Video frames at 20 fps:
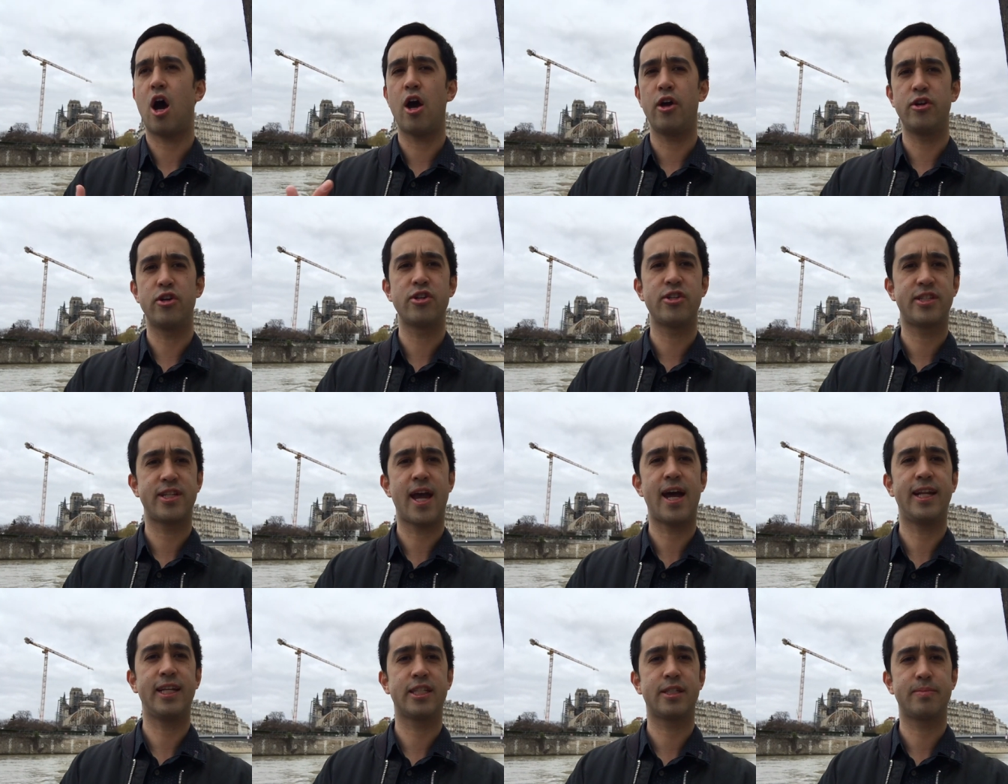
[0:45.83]

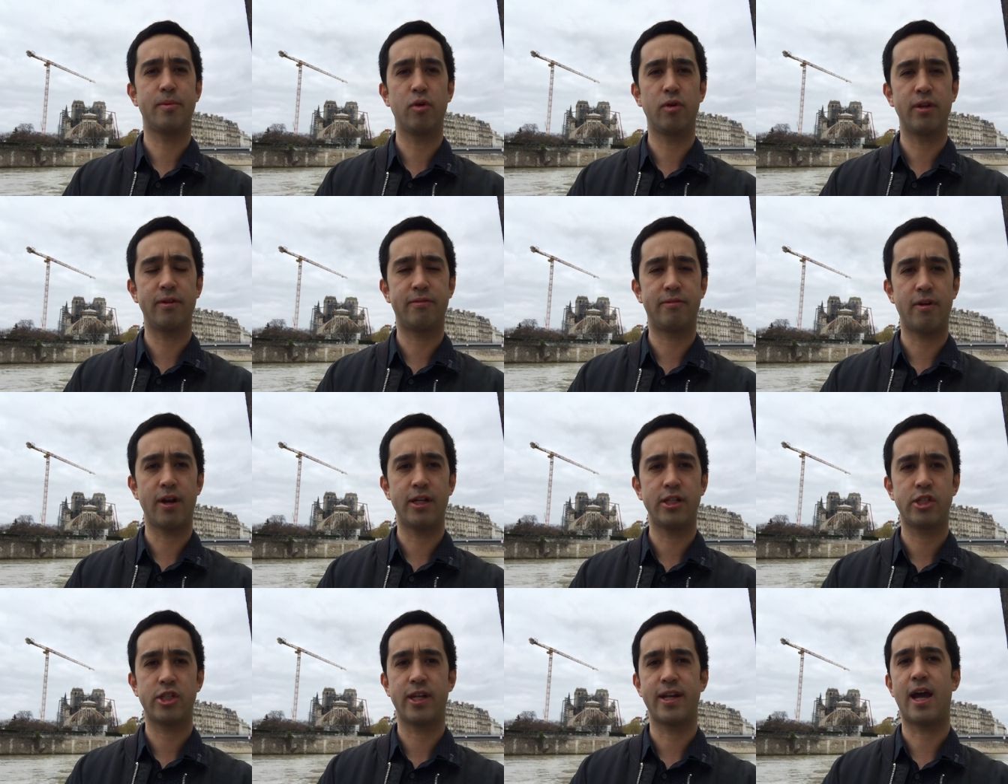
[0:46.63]
understanding spoken
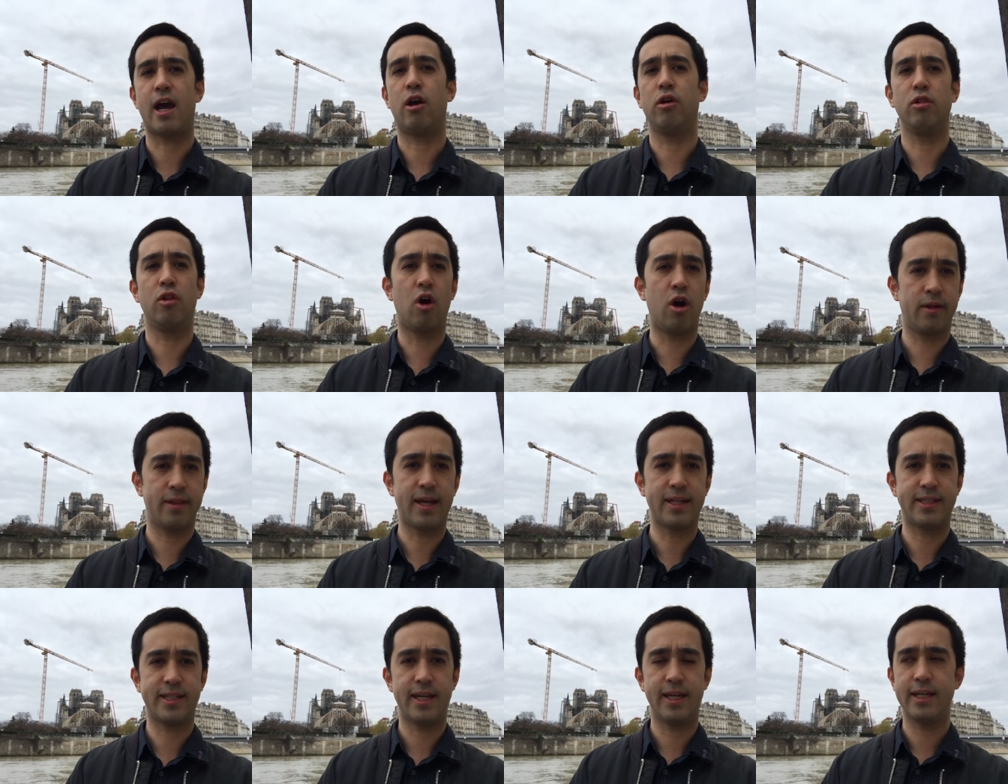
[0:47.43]
French and how long
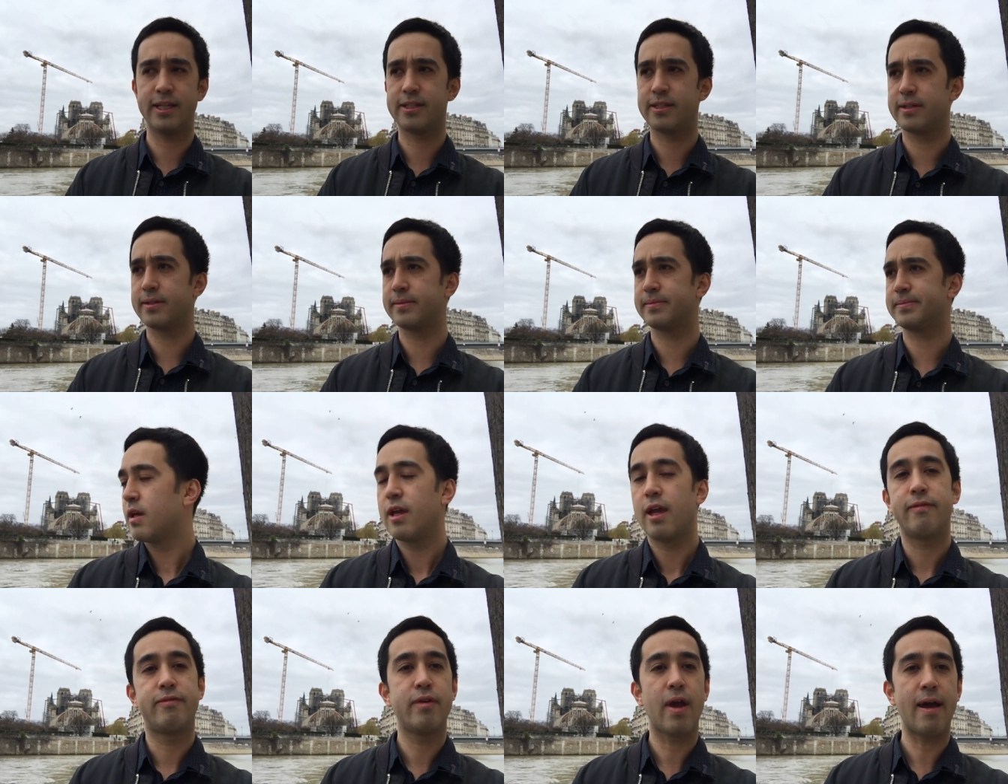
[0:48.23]
that takes.
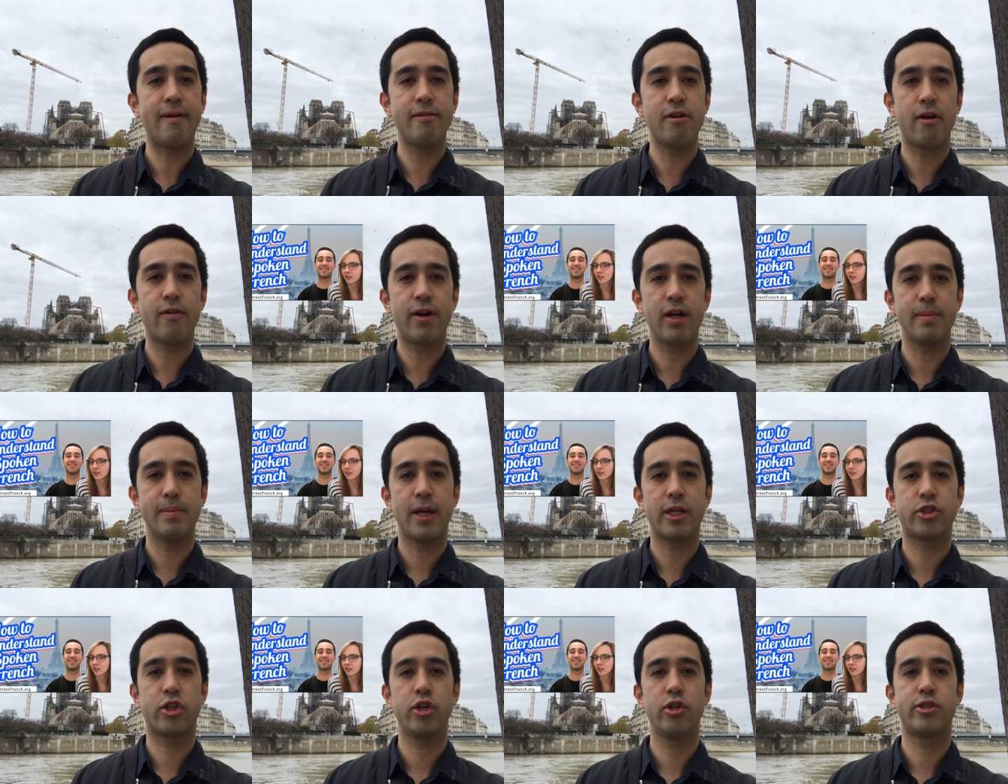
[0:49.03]
If you haven't already,
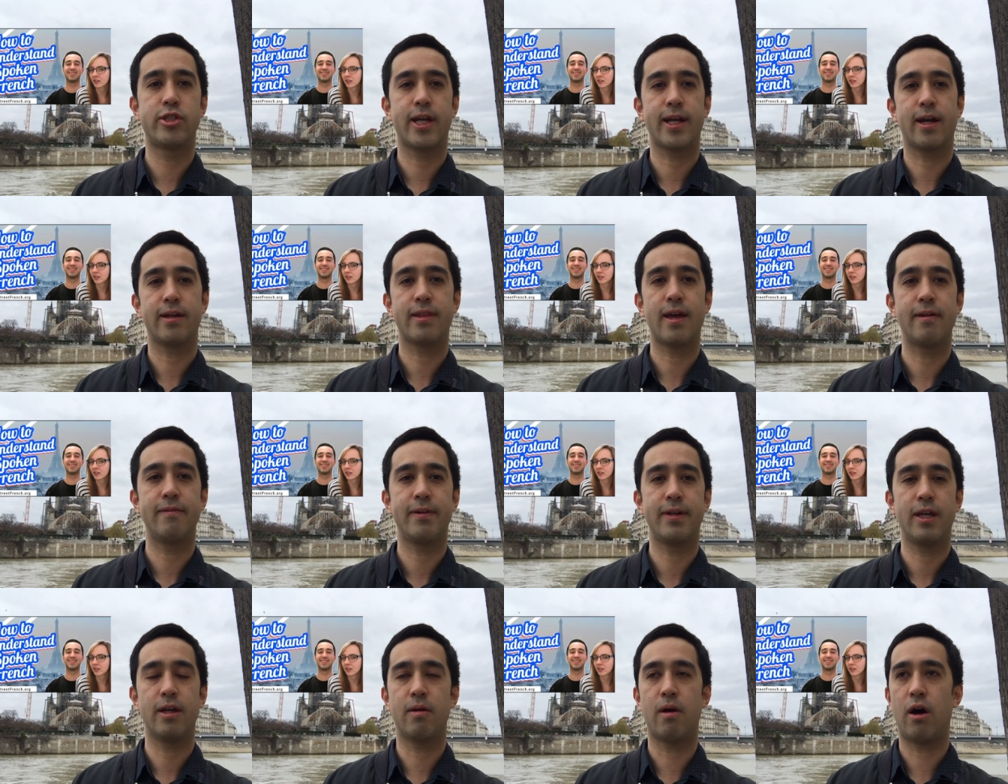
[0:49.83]
make sure you check out that
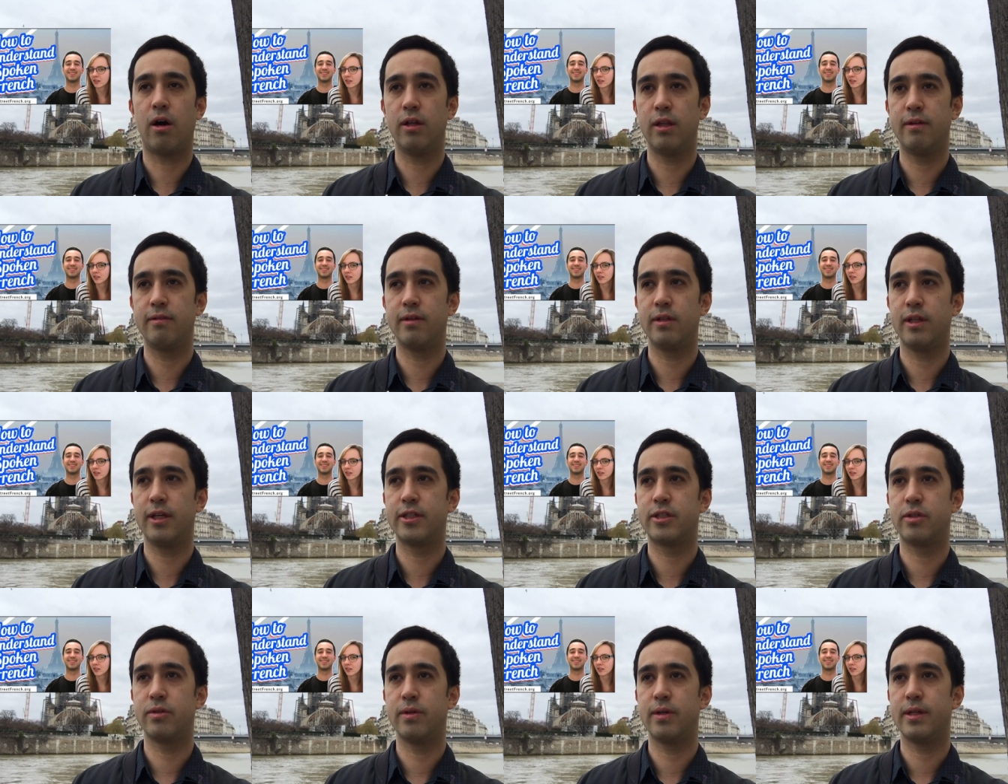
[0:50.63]
video. I'll leave a
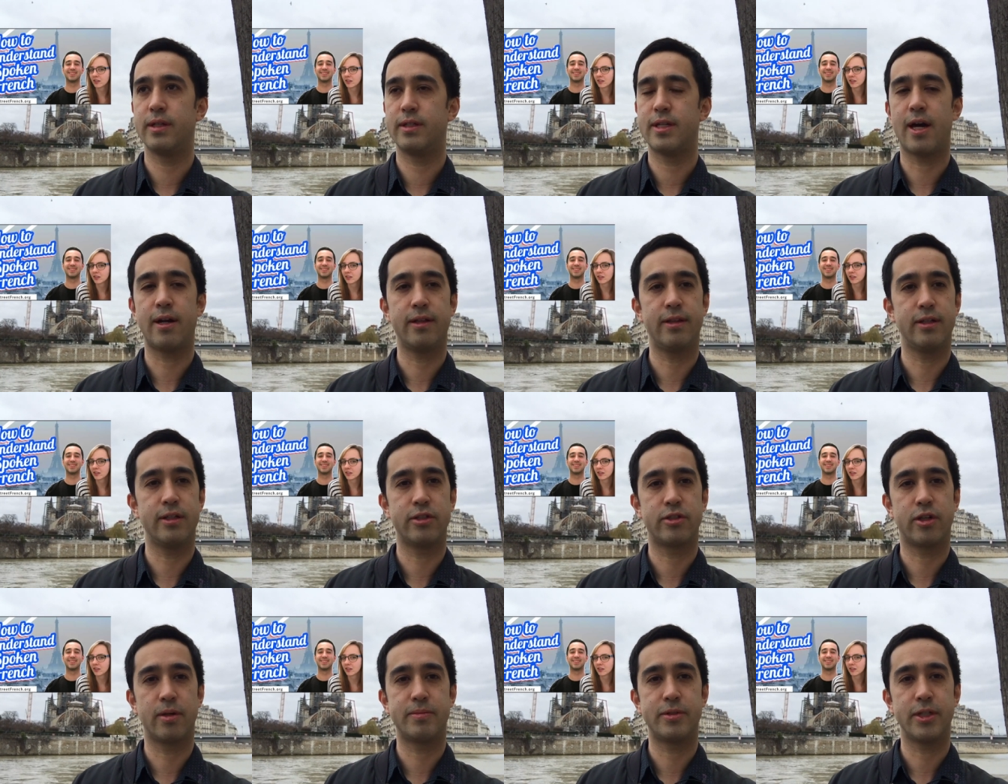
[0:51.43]
link to it down in the
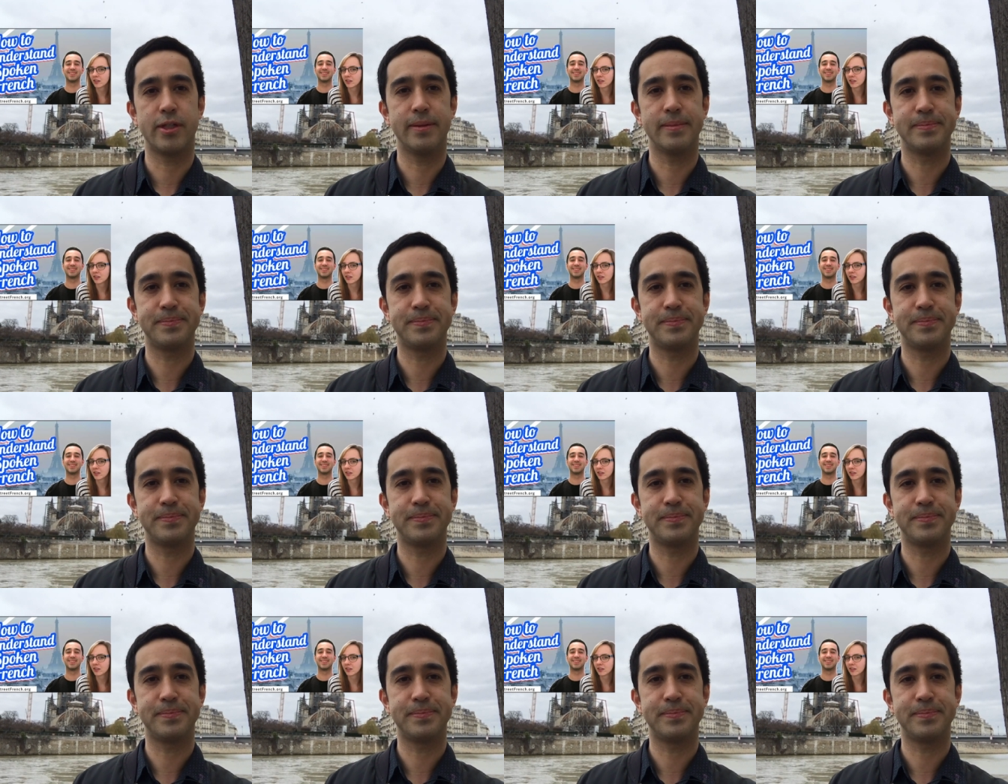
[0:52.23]
description.